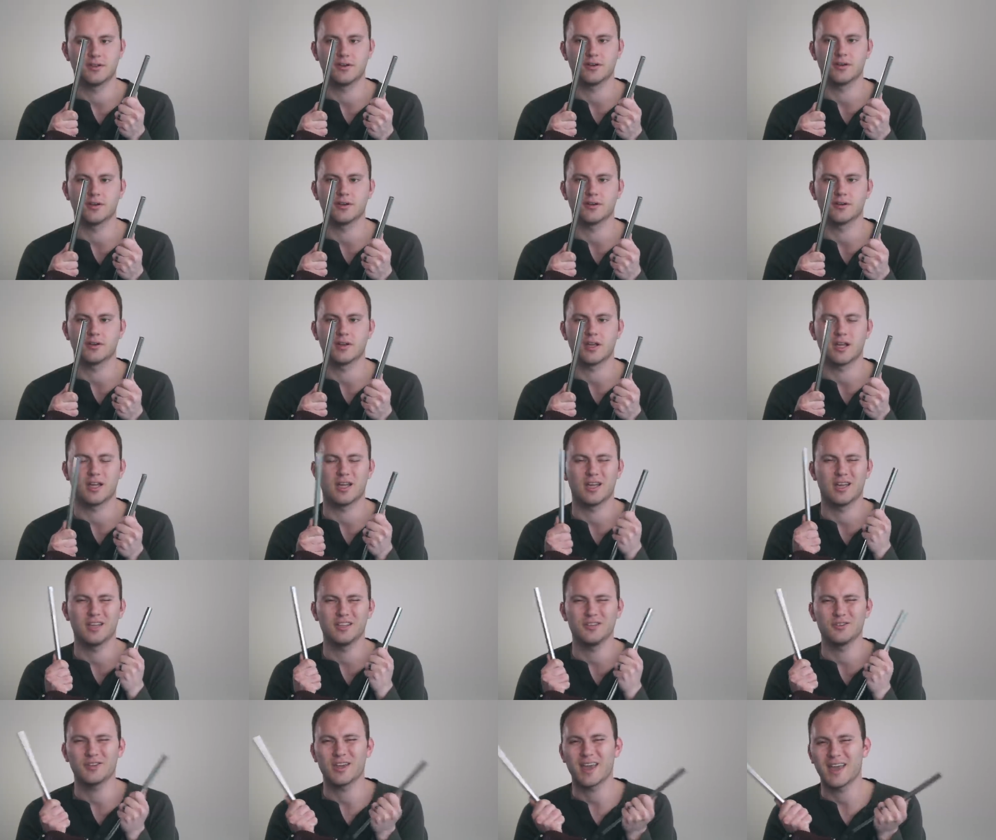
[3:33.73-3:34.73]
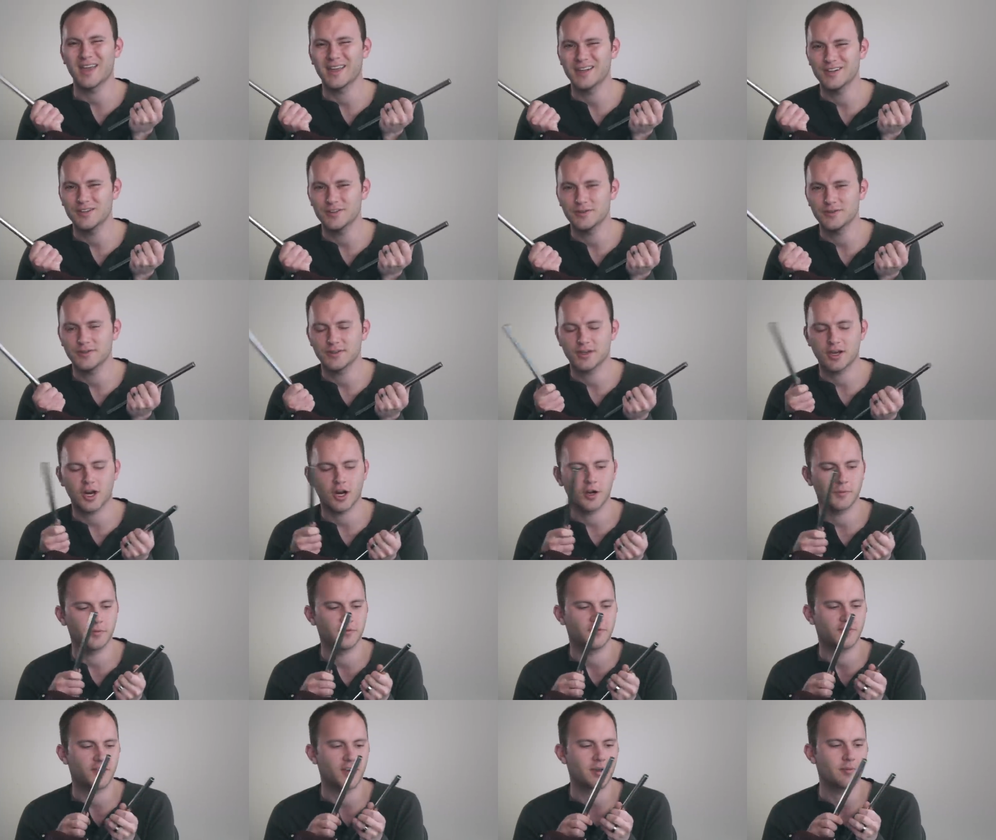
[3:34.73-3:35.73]
They're uh, You can do the
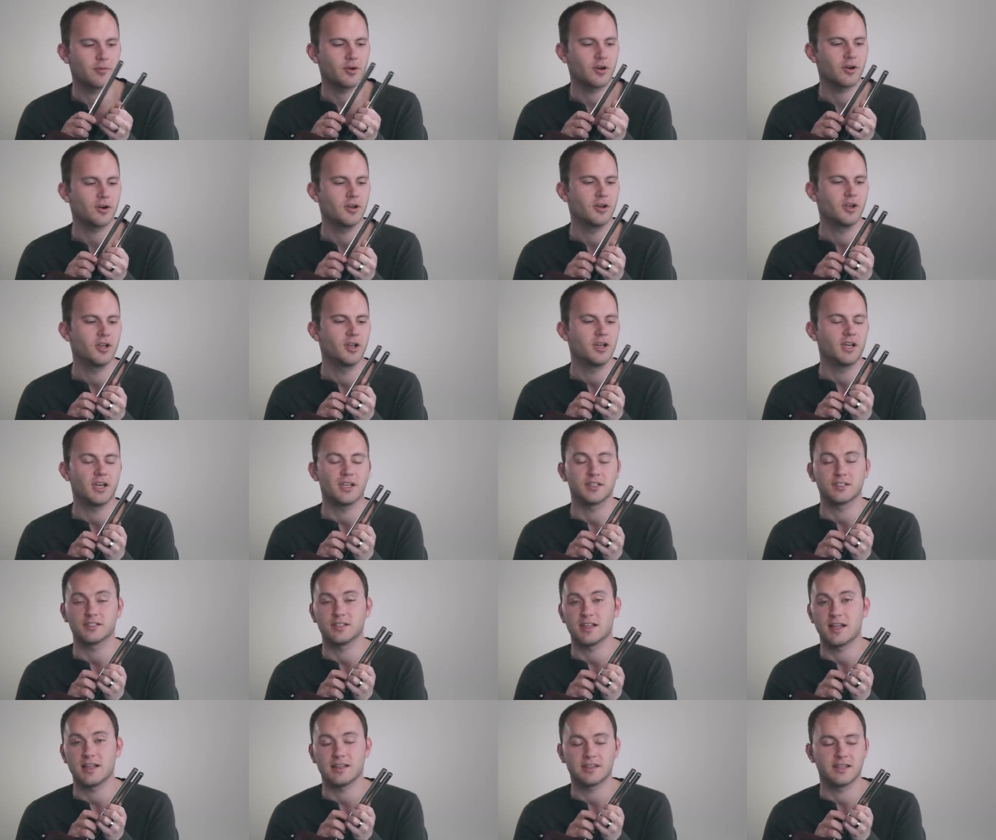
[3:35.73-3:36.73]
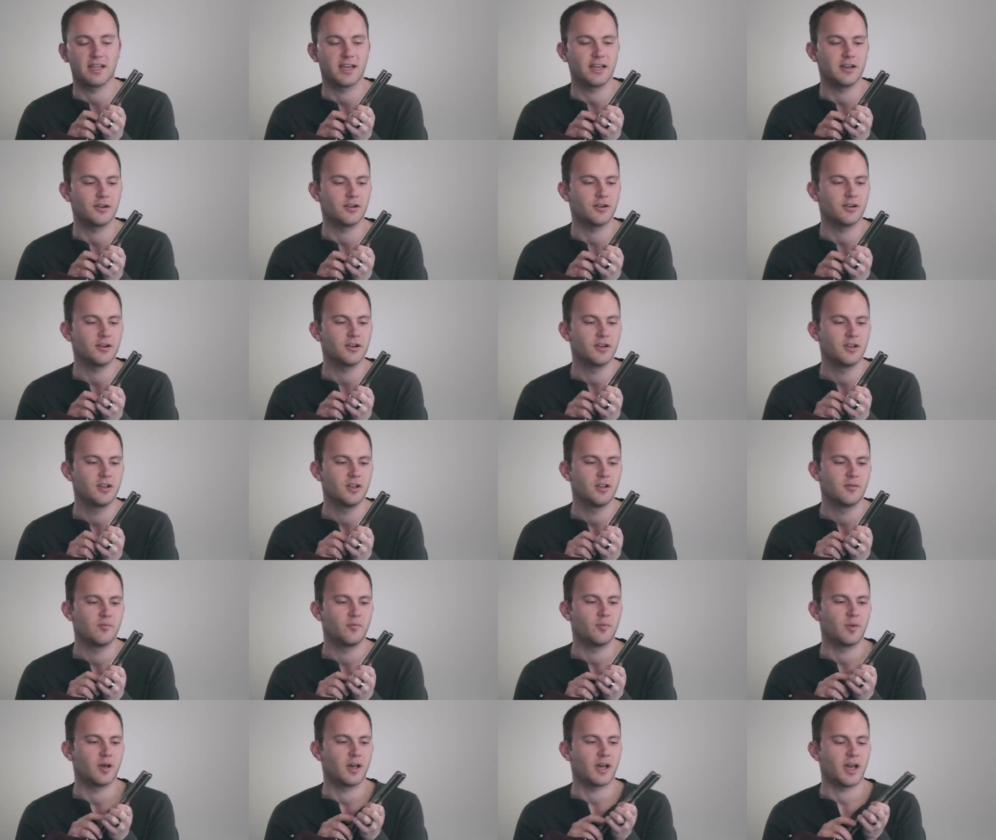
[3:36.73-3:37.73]
carbon fiber. It's a lot lighter,
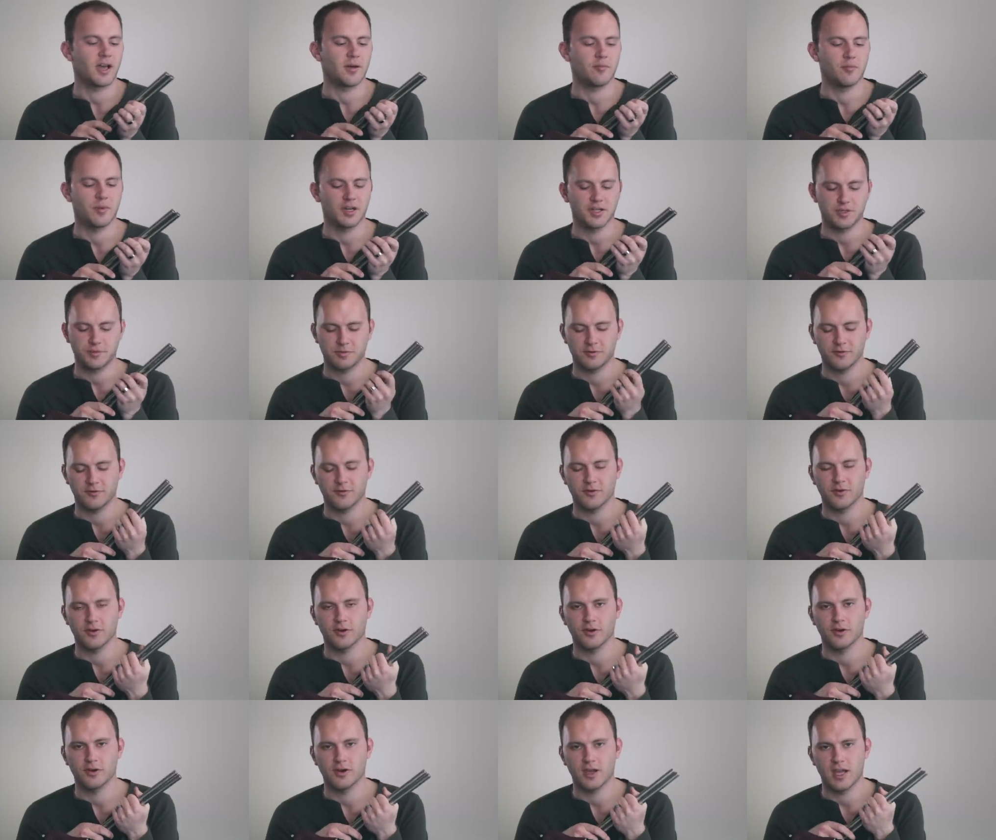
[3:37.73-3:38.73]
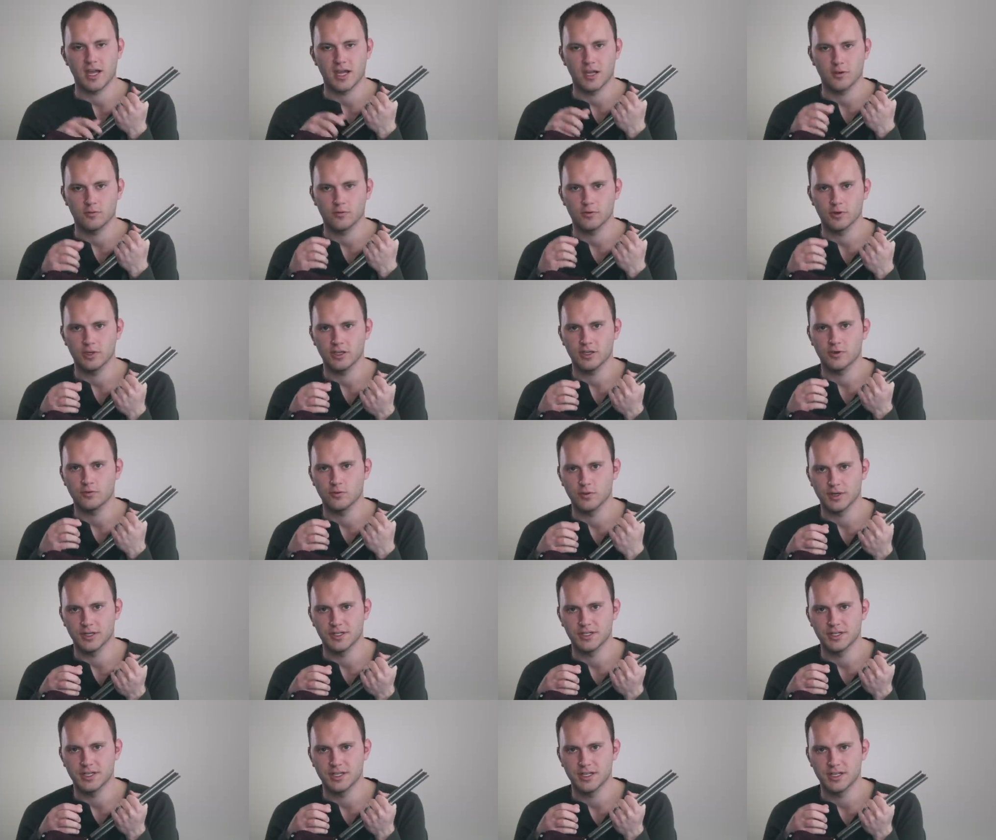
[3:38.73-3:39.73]
but I much prefer a really
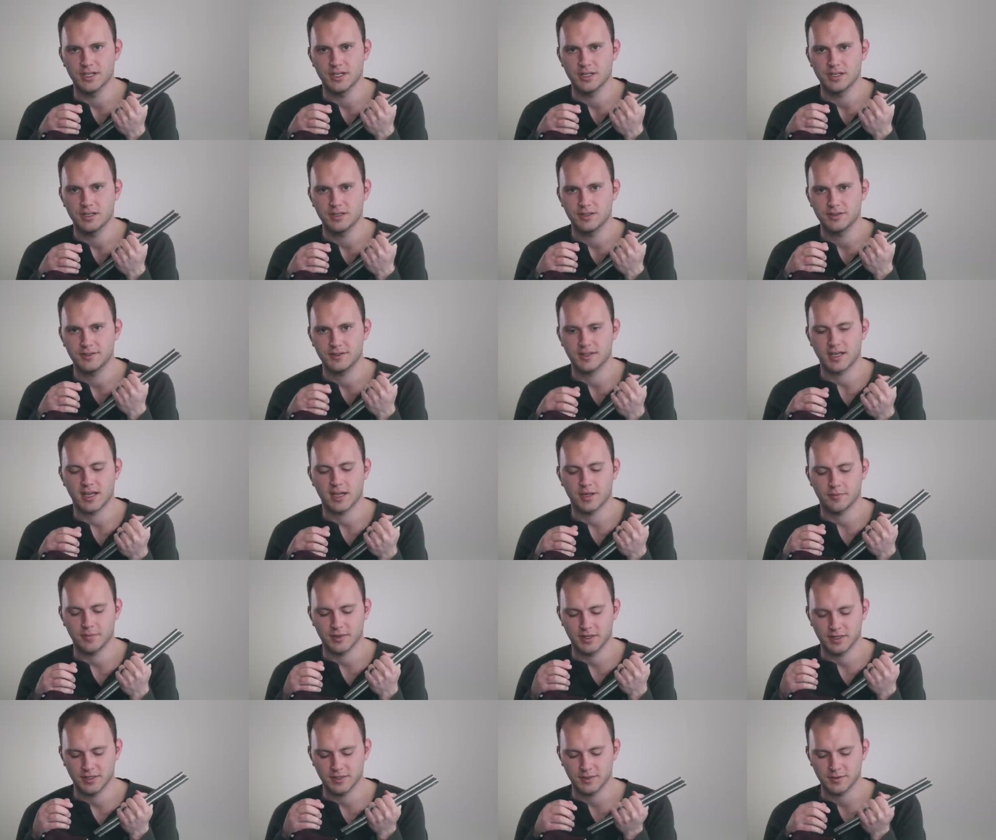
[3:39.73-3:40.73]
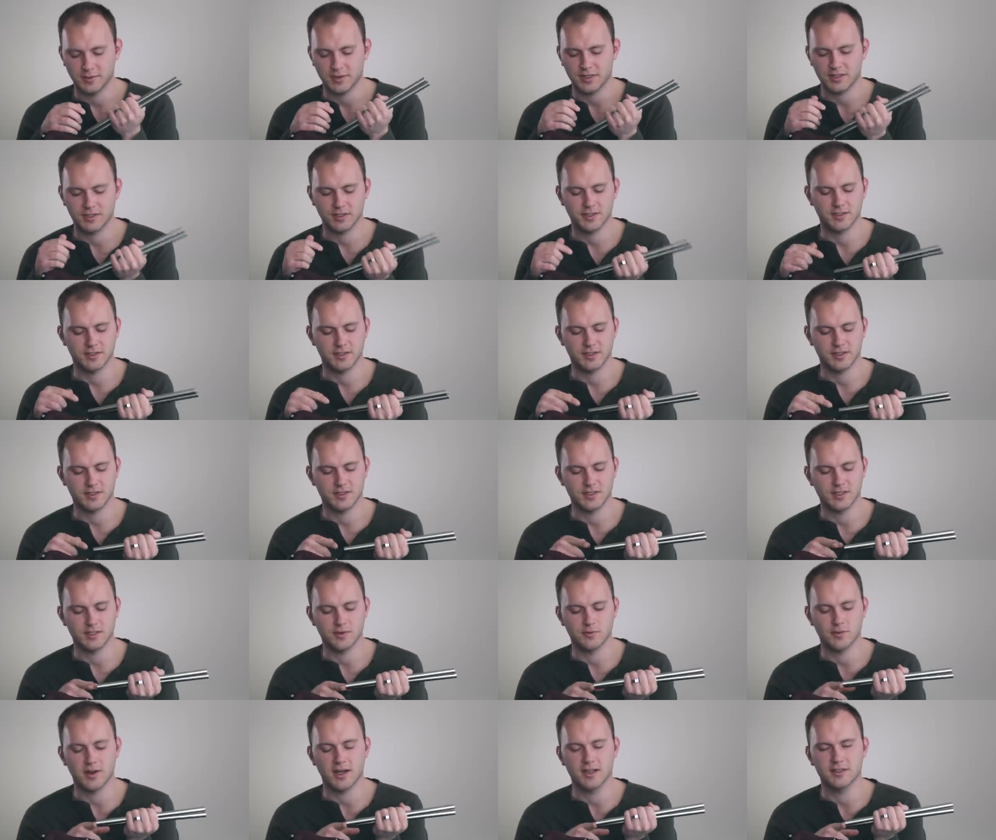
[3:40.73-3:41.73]
rigid setup. And especially since
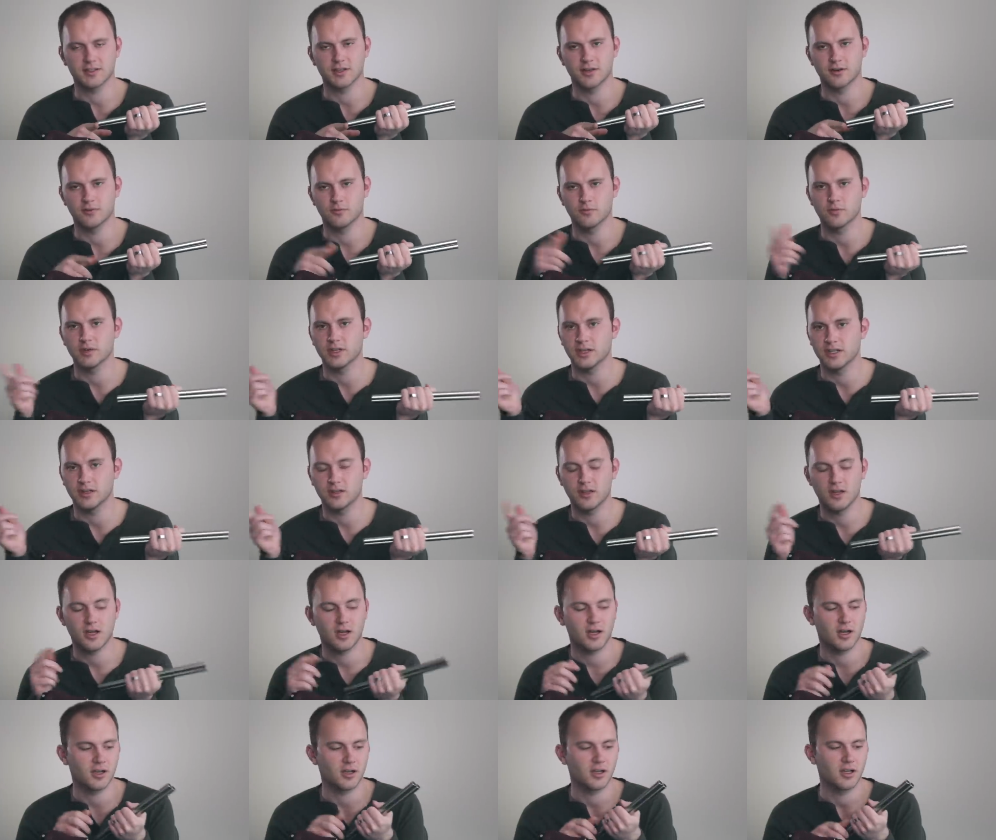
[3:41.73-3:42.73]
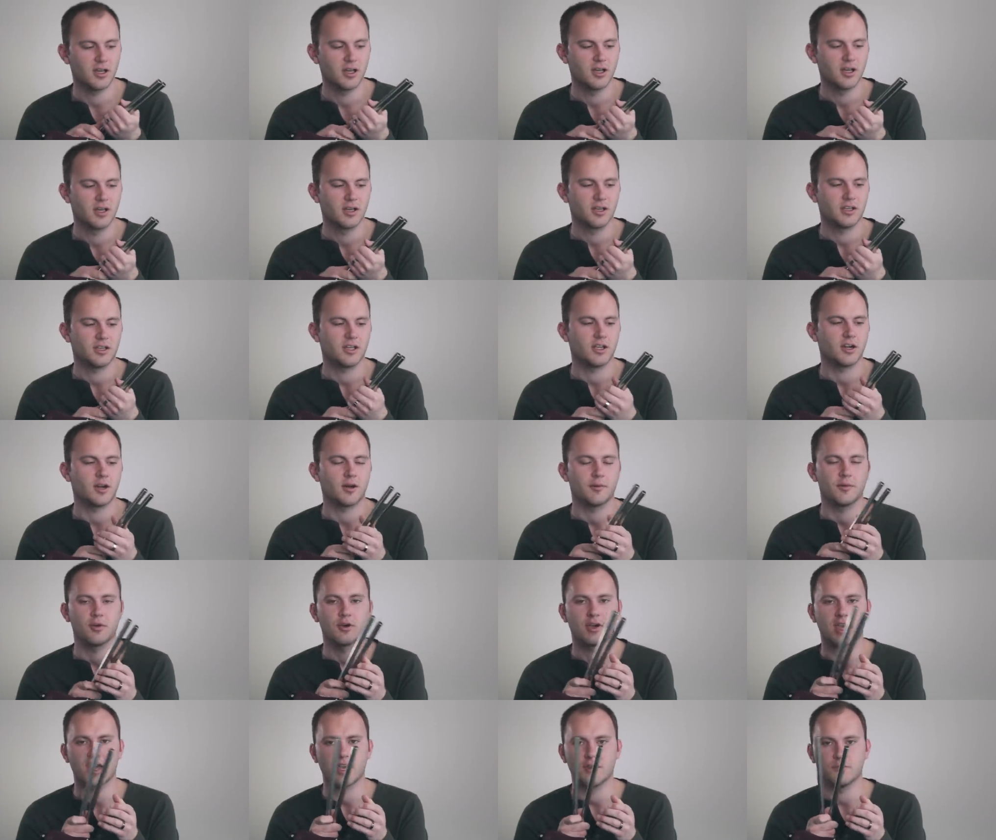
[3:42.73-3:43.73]
these rods aren't really long, you know, I'm
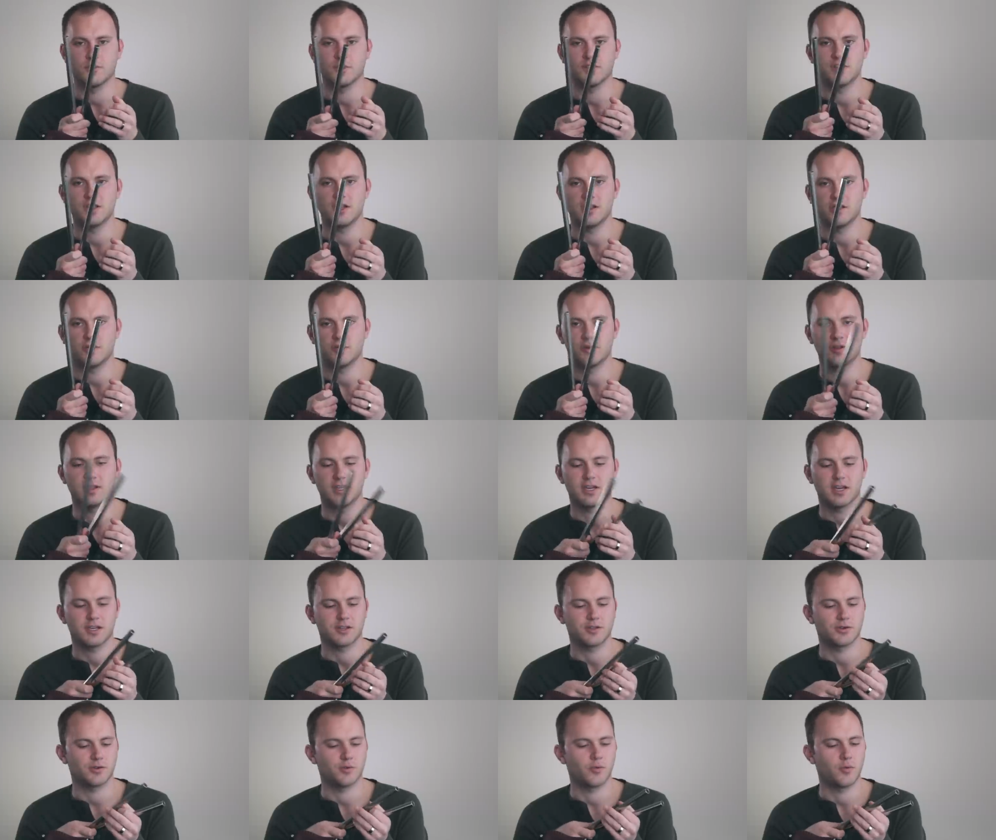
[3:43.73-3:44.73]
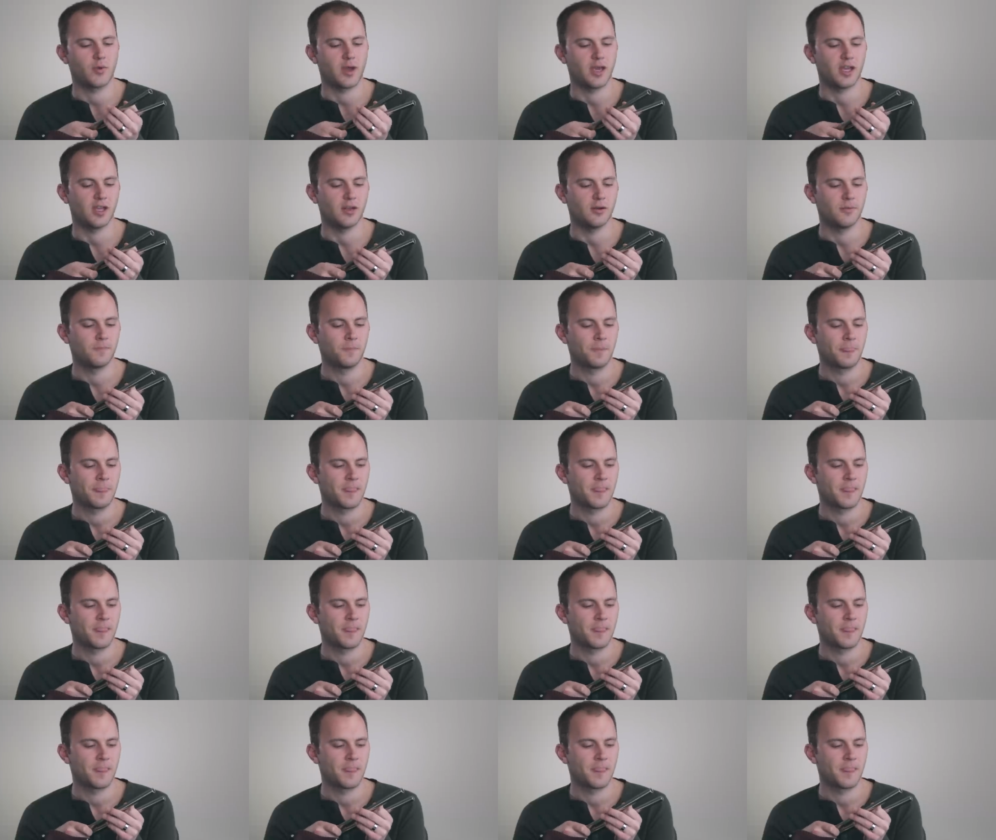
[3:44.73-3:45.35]
okay with dealing with the extra weight.